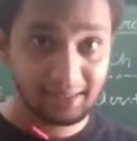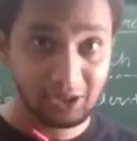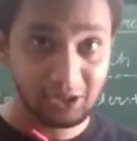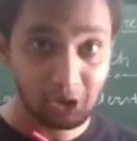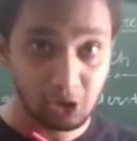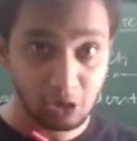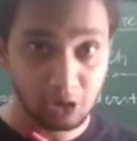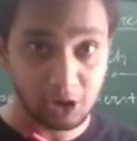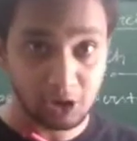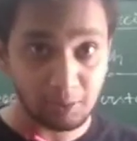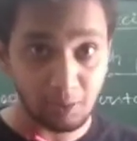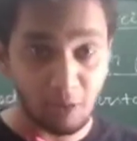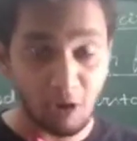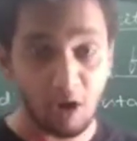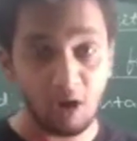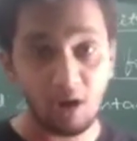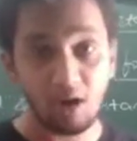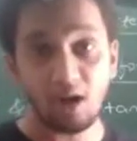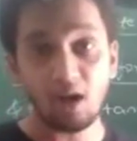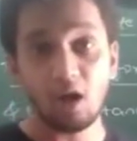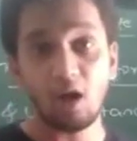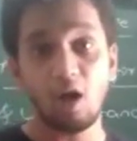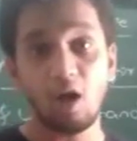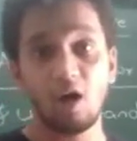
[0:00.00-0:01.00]
is too
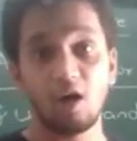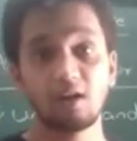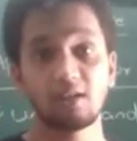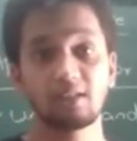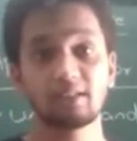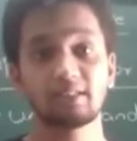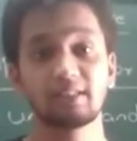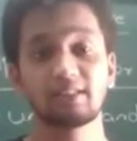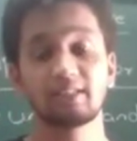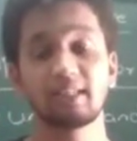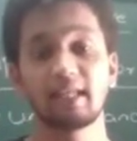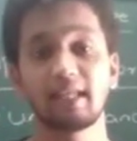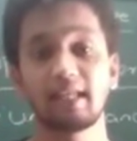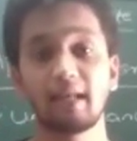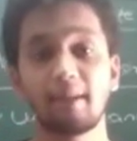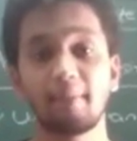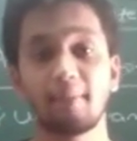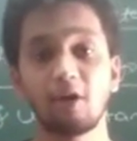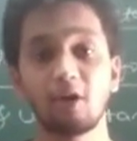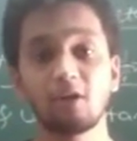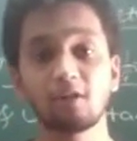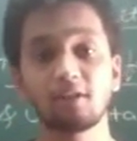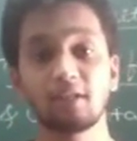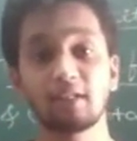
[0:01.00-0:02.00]
small or the
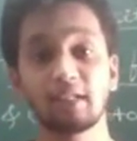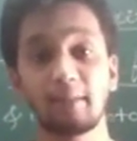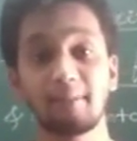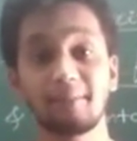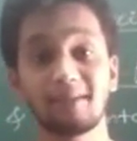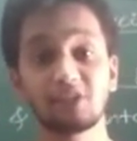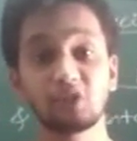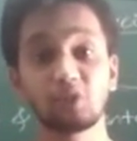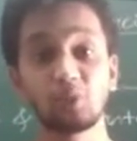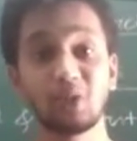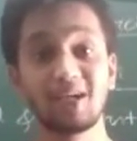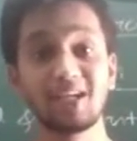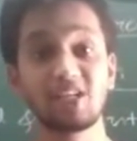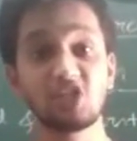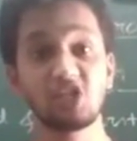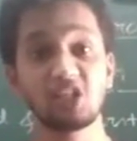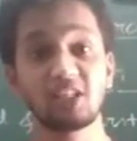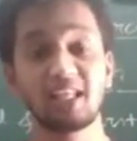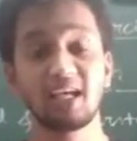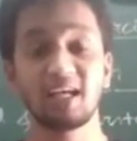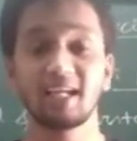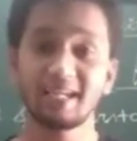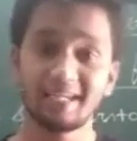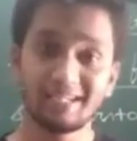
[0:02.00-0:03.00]
numbers range
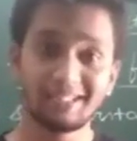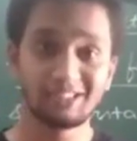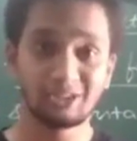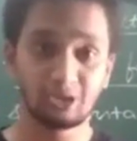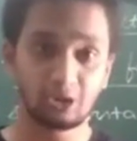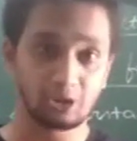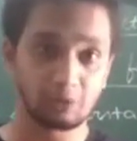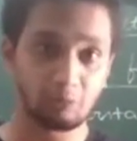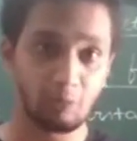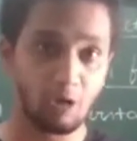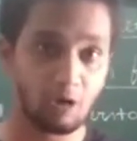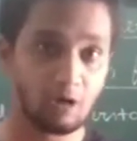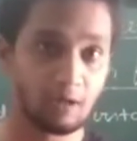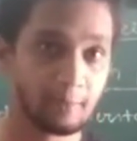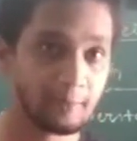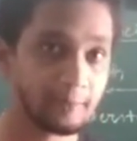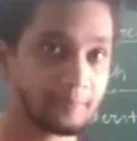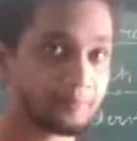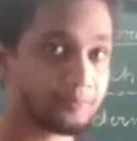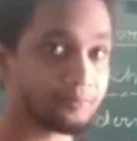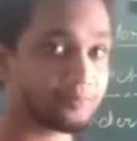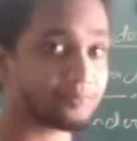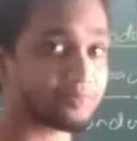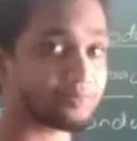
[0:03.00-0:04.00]
in the array is too small.
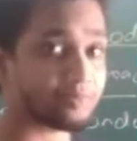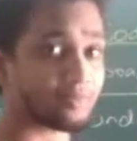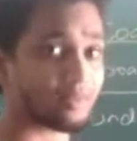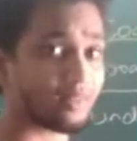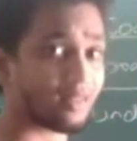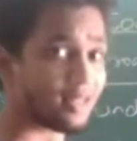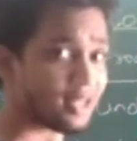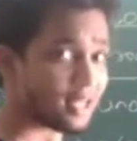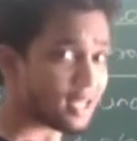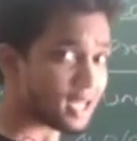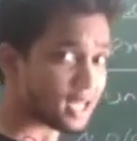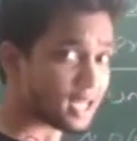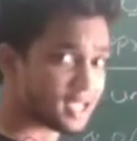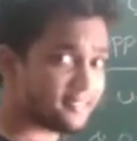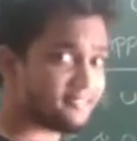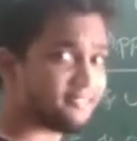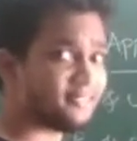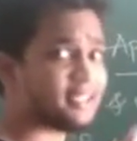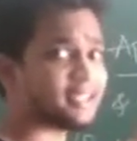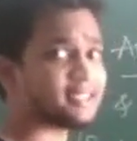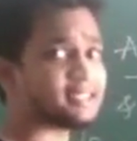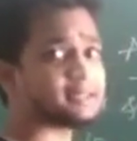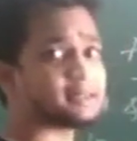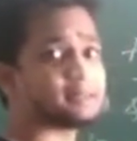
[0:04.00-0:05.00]

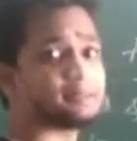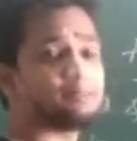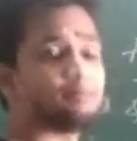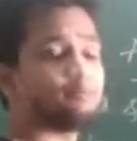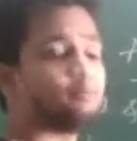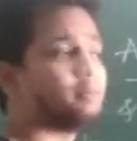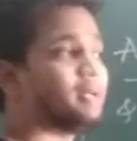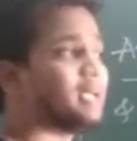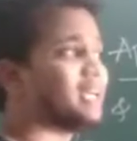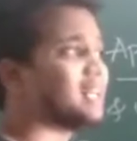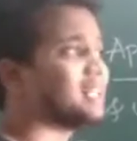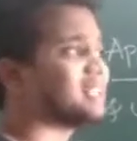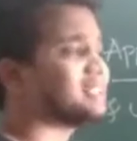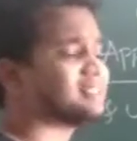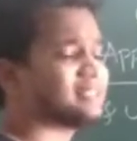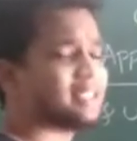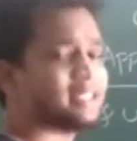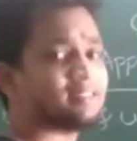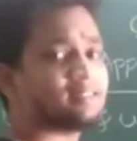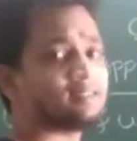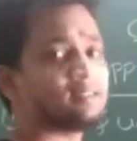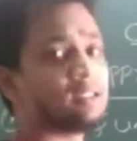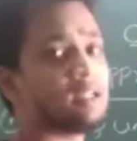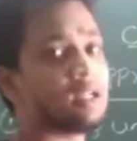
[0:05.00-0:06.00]
If it is bigger,
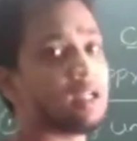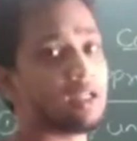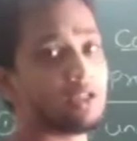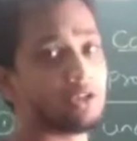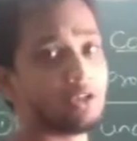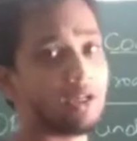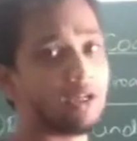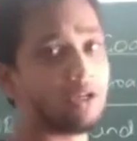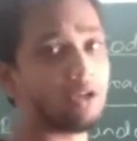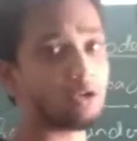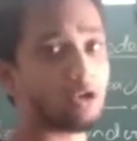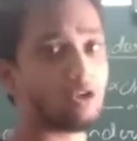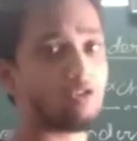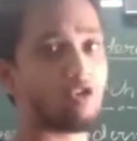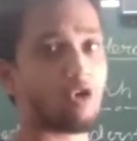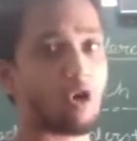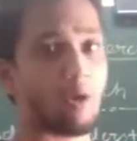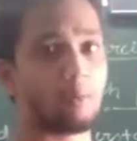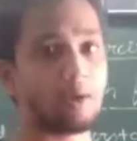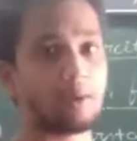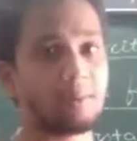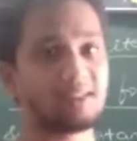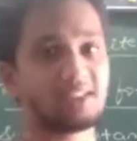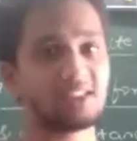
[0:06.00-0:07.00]
then you need to go
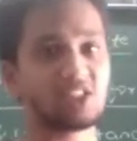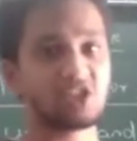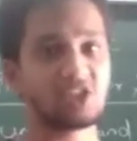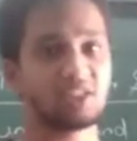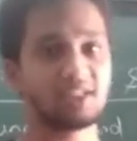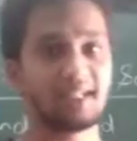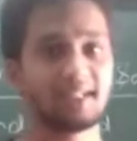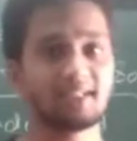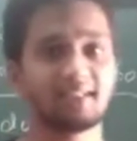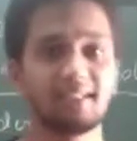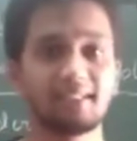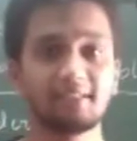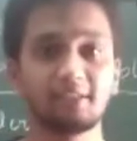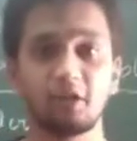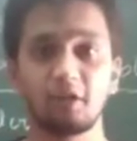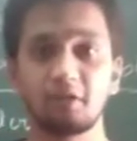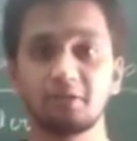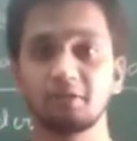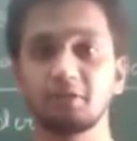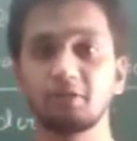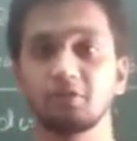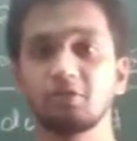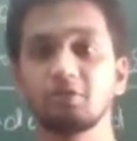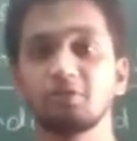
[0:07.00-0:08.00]
for optimization techniques
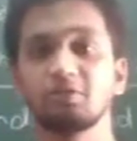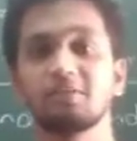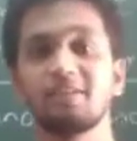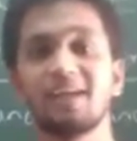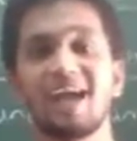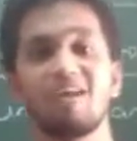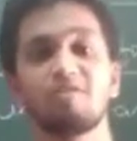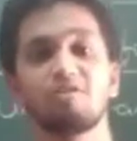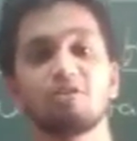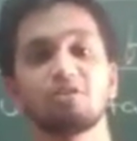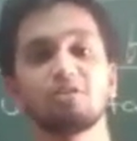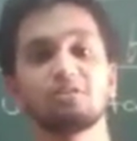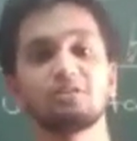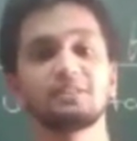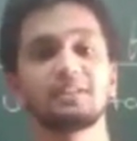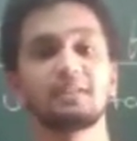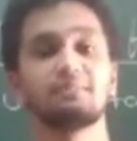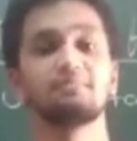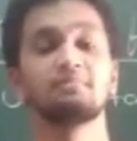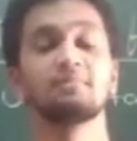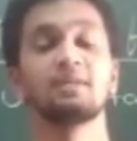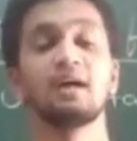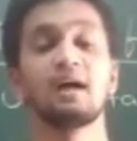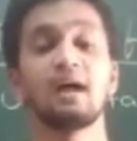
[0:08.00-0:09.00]
or you have to use
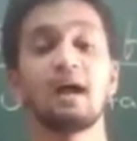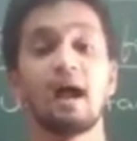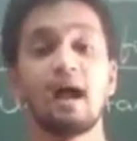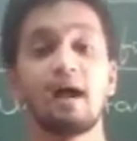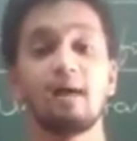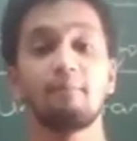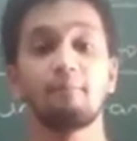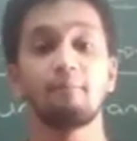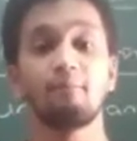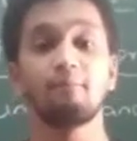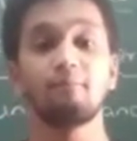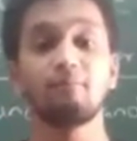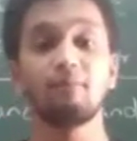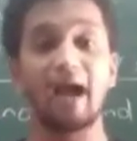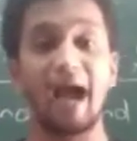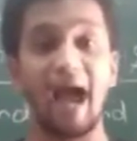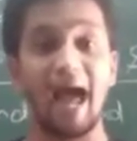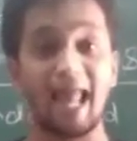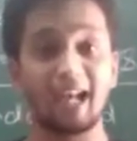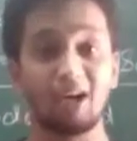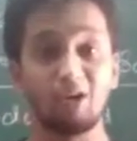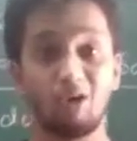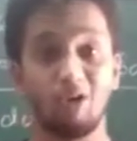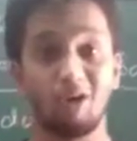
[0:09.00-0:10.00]
some
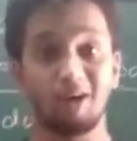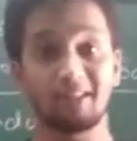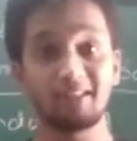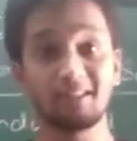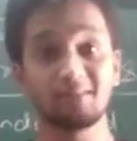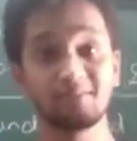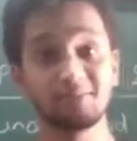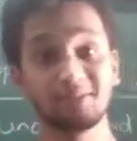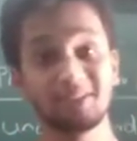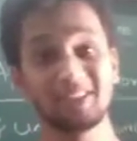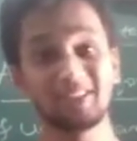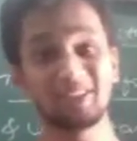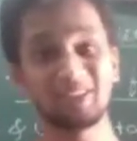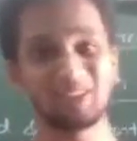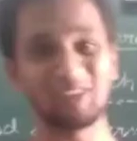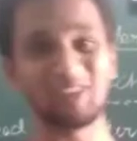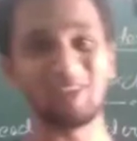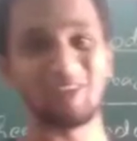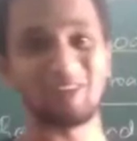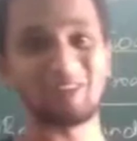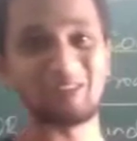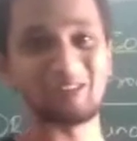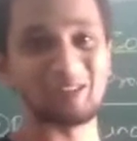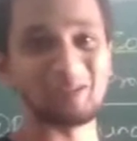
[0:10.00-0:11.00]
algorithms to
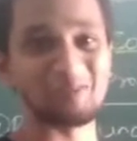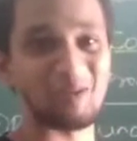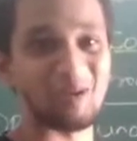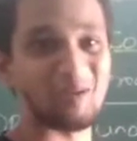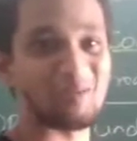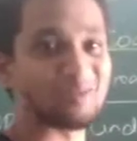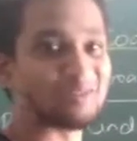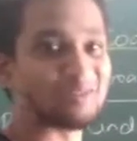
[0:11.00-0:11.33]
solve those